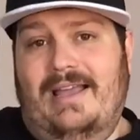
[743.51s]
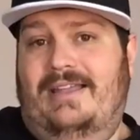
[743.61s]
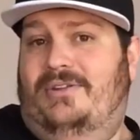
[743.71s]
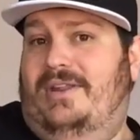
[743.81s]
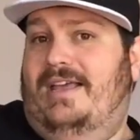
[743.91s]

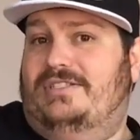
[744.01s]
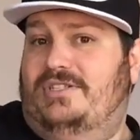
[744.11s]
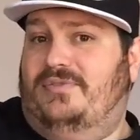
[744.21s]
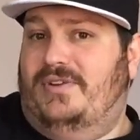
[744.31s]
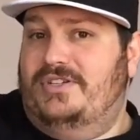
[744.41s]
And dude, he has
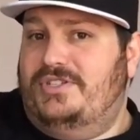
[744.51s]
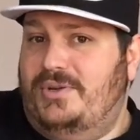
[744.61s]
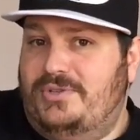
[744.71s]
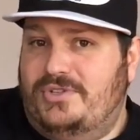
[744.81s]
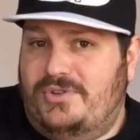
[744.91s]
this French
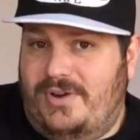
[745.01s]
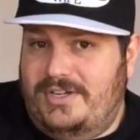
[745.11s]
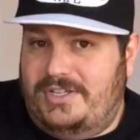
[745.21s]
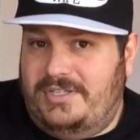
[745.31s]
toast crunch.